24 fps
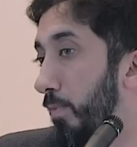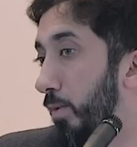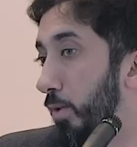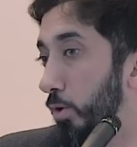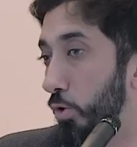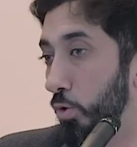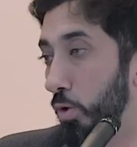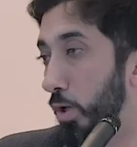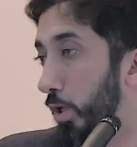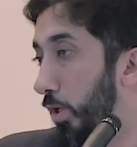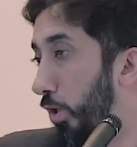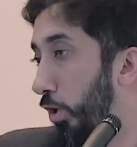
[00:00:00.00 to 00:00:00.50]

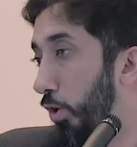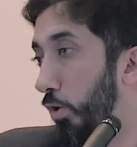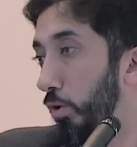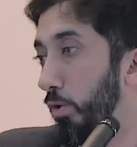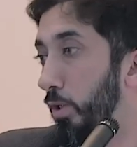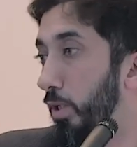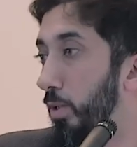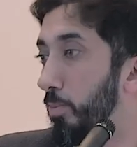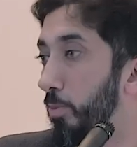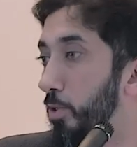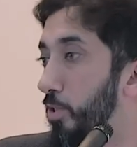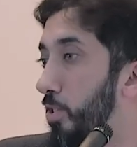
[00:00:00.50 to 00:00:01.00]
You are the
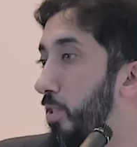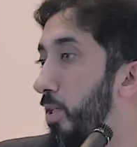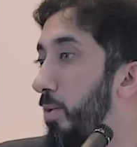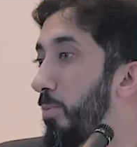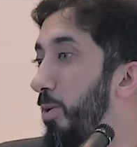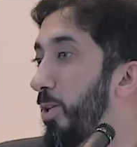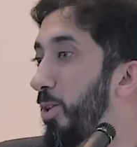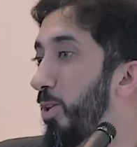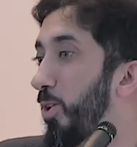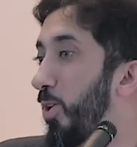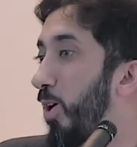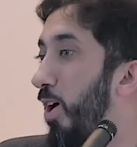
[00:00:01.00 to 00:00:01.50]
only
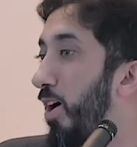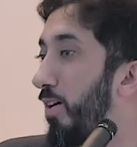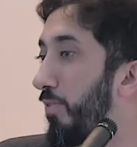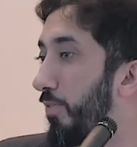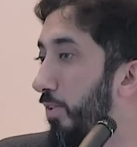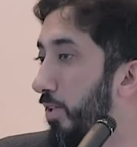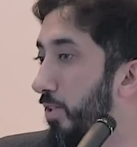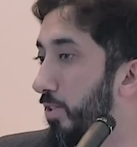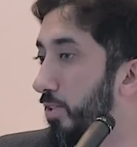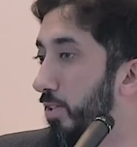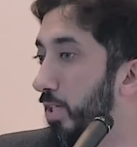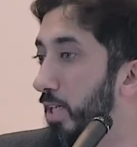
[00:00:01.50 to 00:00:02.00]
Muslim in the
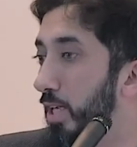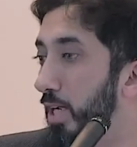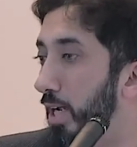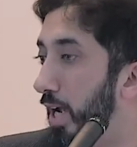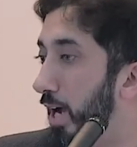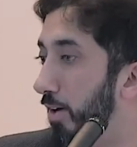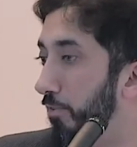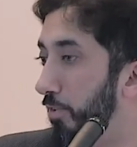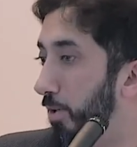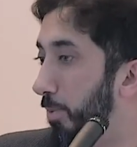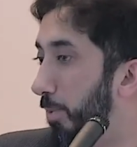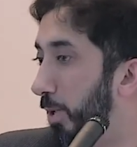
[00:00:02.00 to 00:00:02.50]
office.
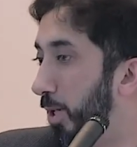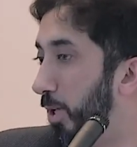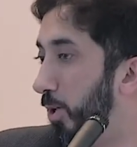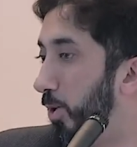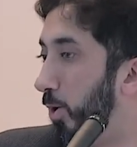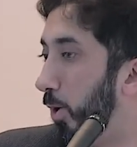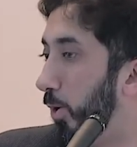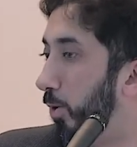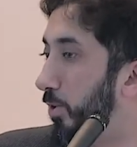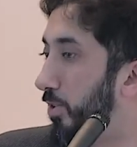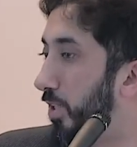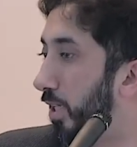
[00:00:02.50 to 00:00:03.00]
Everybody
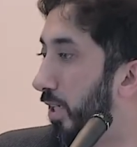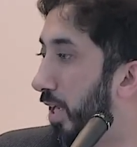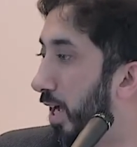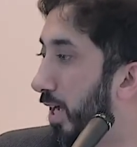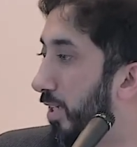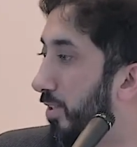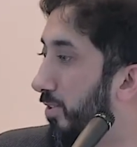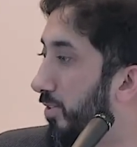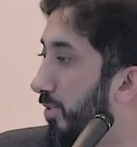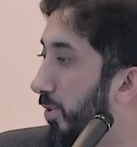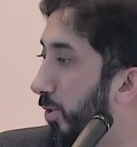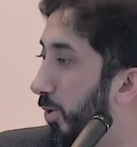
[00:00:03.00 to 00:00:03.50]
goes and
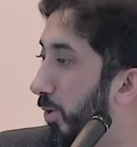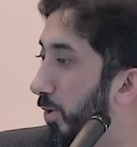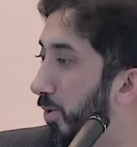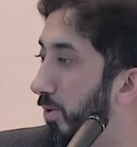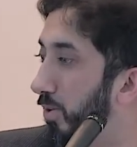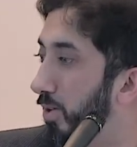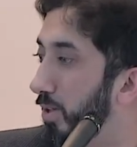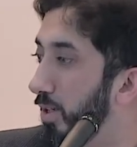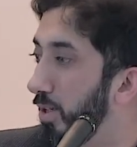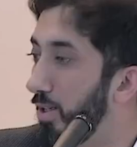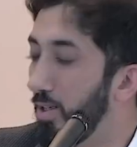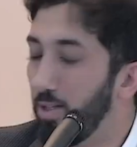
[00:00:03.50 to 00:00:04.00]
has,
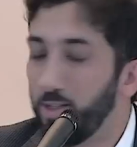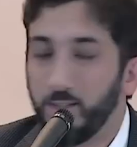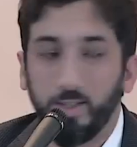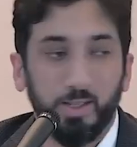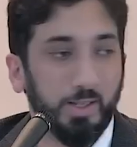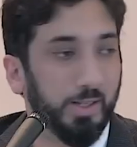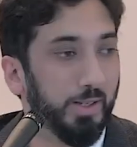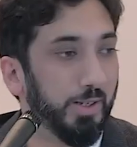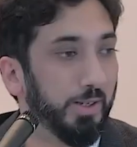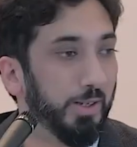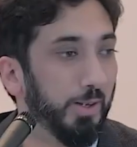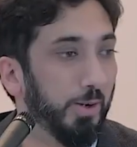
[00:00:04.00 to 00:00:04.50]

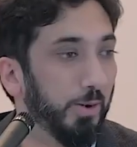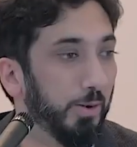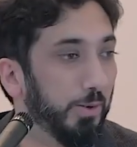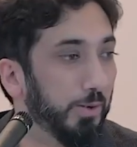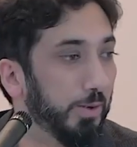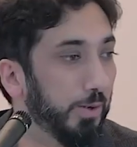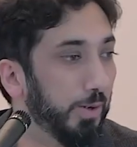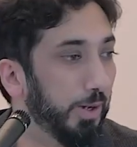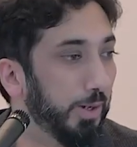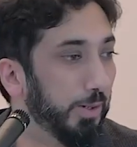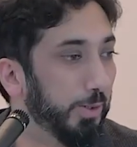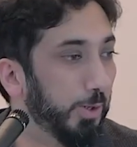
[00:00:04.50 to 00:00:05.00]

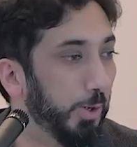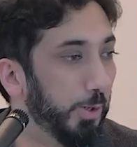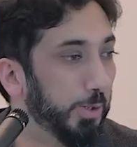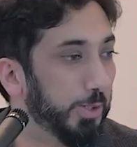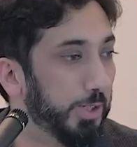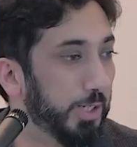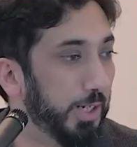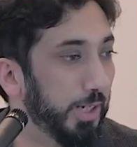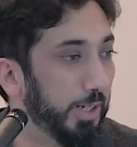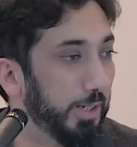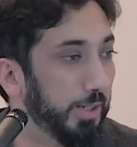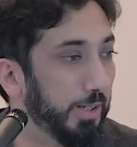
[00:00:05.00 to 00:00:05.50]

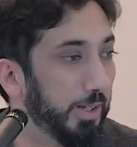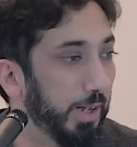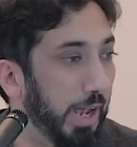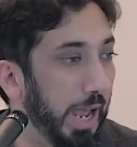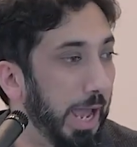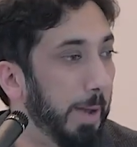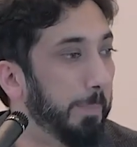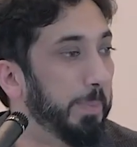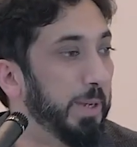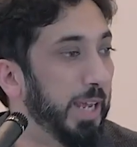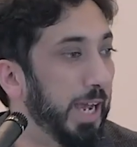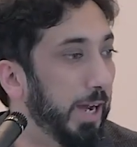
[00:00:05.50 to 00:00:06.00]
goes to the
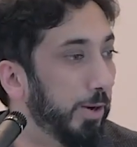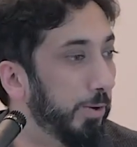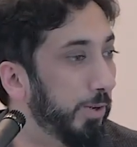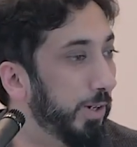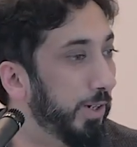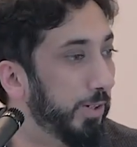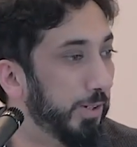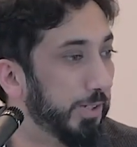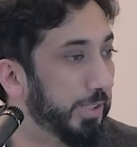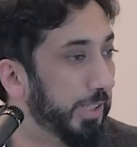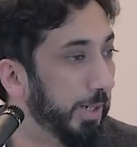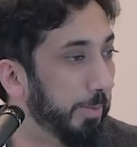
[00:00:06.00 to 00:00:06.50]
happy
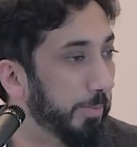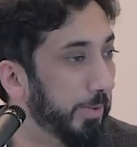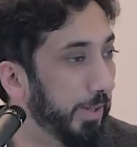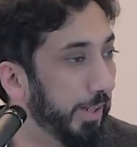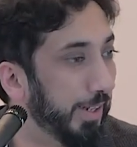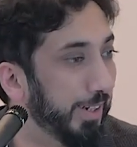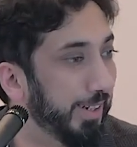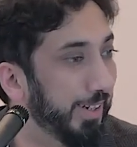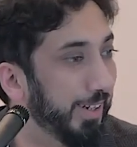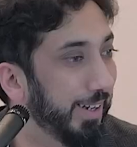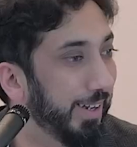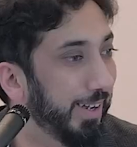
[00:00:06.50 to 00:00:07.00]
hour or
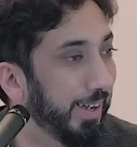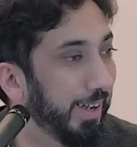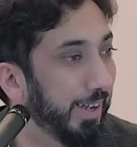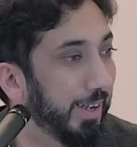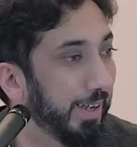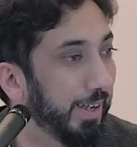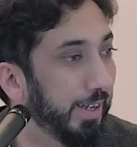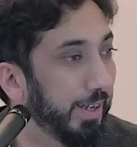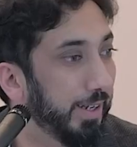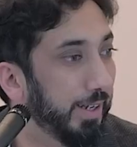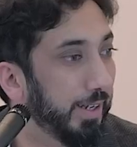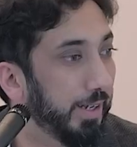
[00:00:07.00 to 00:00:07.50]
something,
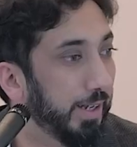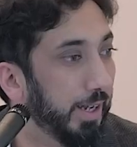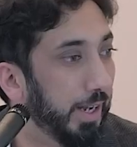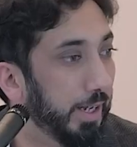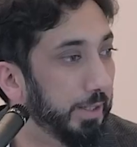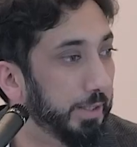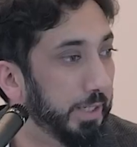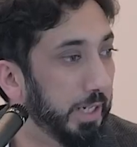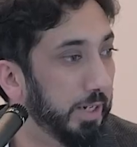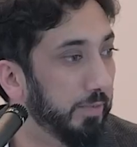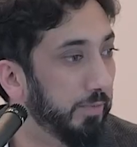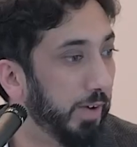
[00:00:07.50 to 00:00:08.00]

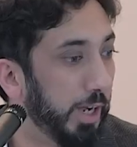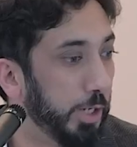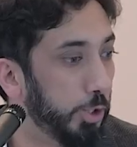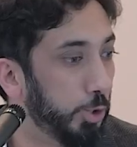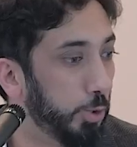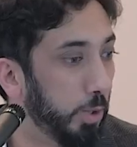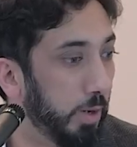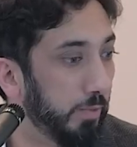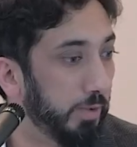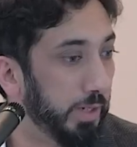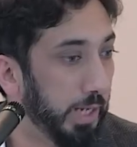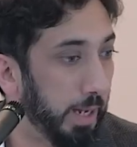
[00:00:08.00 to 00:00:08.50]
and they
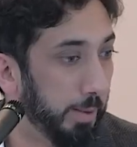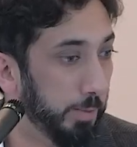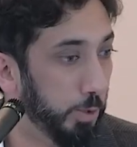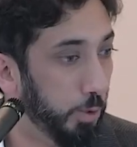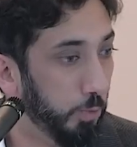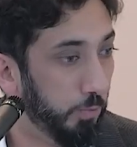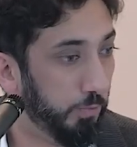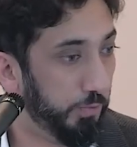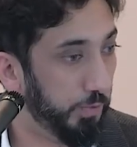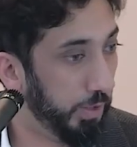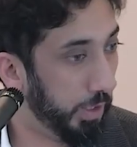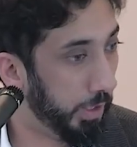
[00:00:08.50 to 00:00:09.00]
invite you every time, and
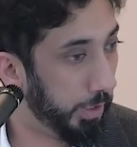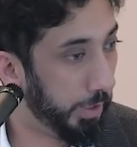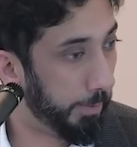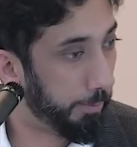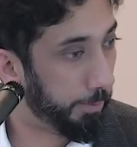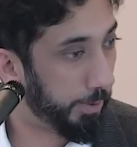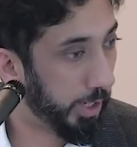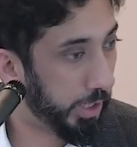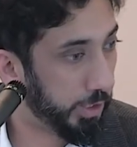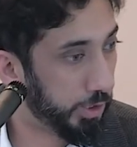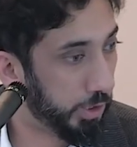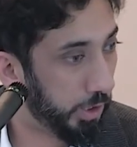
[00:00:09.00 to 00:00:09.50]
you feel the
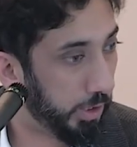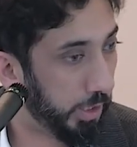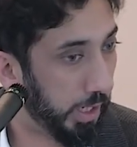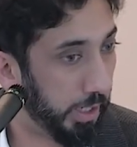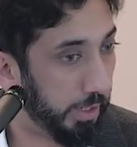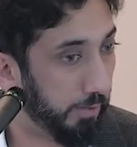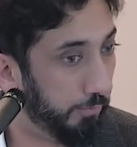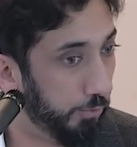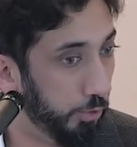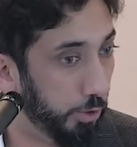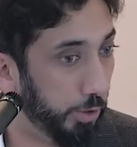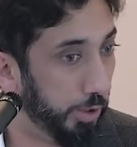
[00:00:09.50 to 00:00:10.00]
pressure.
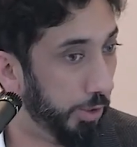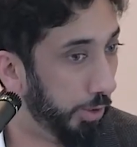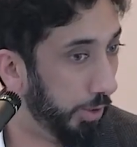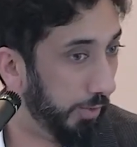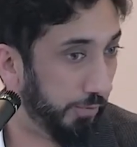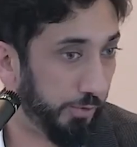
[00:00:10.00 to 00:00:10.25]
And if you're